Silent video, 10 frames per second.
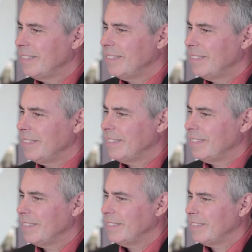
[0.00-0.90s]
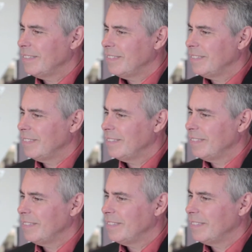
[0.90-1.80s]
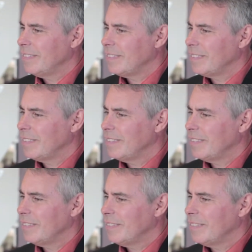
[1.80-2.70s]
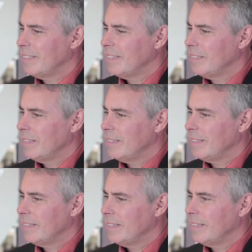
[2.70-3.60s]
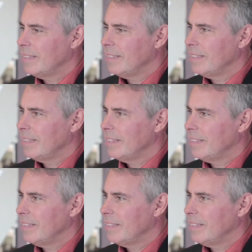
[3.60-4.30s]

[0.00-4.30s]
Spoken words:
No words are spoken by the person on screen.